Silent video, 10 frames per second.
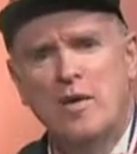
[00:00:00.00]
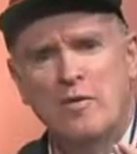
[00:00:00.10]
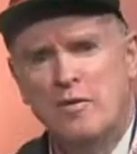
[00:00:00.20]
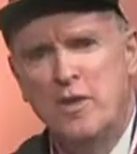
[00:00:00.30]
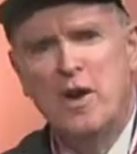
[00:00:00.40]

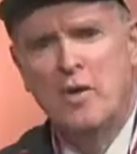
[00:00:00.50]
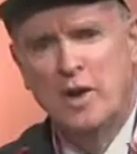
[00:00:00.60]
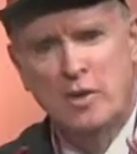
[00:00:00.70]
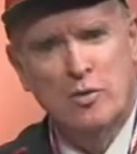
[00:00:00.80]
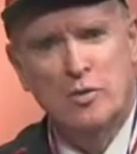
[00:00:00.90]
very
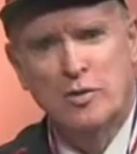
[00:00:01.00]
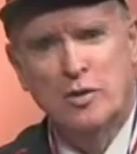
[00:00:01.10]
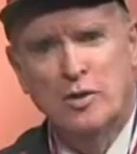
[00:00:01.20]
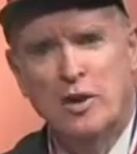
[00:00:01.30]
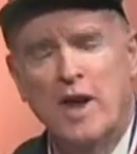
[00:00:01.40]

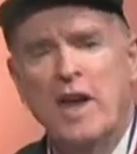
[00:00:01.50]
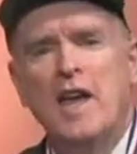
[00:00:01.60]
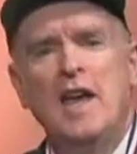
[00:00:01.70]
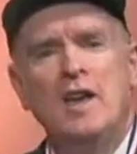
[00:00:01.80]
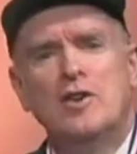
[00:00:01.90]
crucial
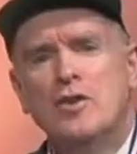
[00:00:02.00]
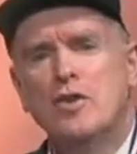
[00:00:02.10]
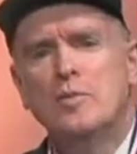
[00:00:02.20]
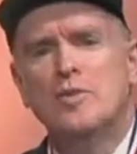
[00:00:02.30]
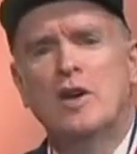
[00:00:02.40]
in
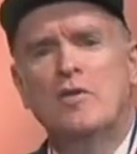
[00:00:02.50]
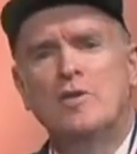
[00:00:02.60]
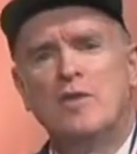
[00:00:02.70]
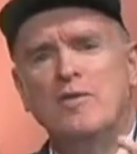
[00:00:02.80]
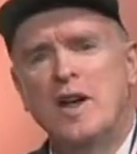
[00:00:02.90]
terms of
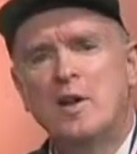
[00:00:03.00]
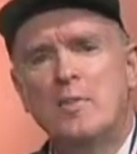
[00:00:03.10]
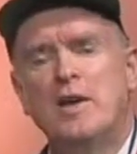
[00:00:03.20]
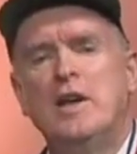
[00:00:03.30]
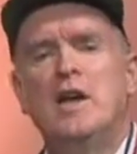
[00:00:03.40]

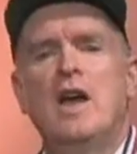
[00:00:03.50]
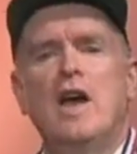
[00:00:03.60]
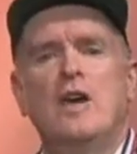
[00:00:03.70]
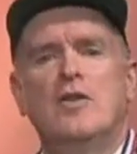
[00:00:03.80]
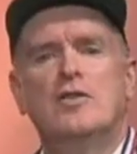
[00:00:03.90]
developing
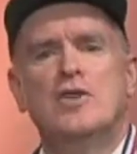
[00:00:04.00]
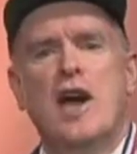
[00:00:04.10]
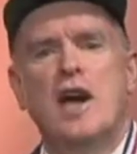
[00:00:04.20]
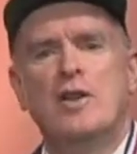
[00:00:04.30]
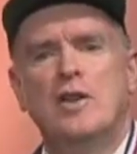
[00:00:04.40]
your child